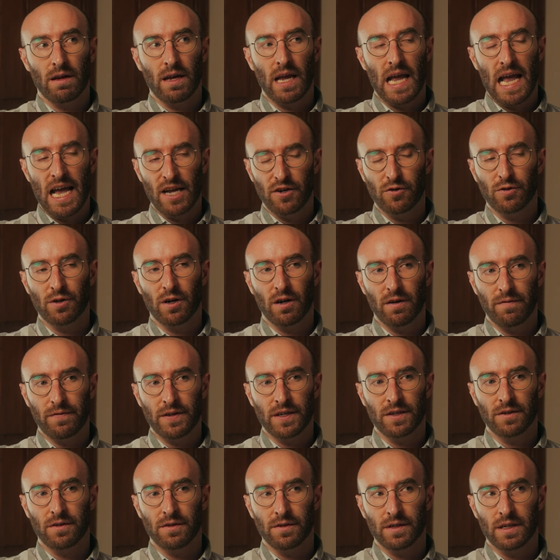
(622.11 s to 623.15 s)
Andrew
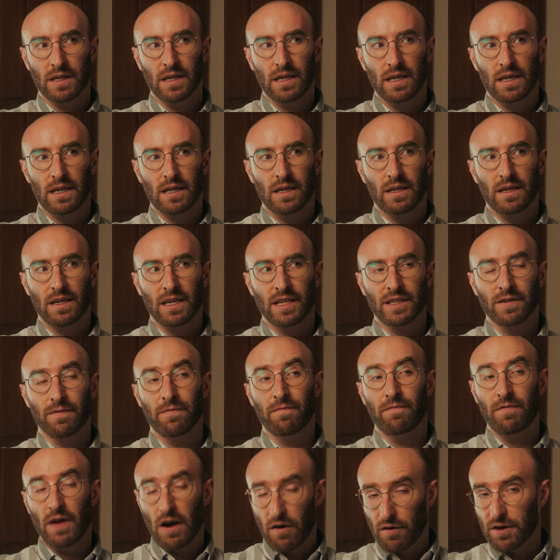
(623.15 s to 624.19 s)
Garfield is a
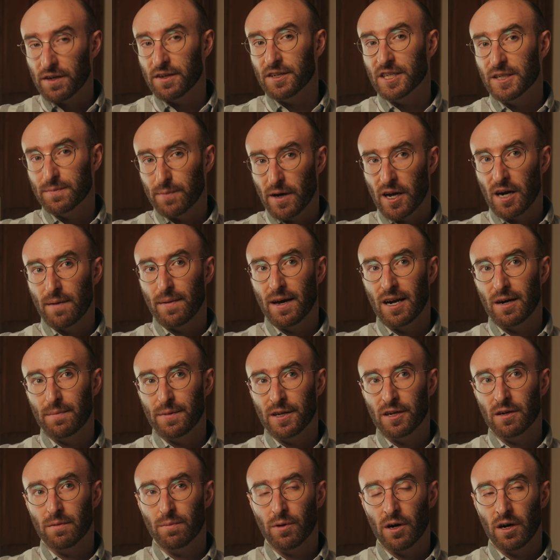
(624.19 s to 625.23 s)
very good Spider-Man and
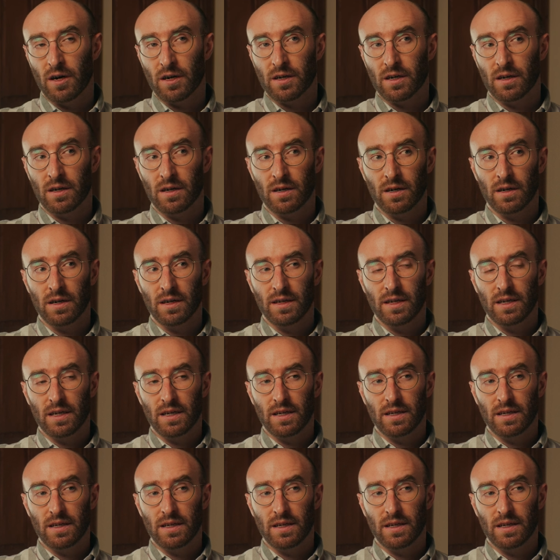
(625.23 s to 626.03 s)
Peter Parker.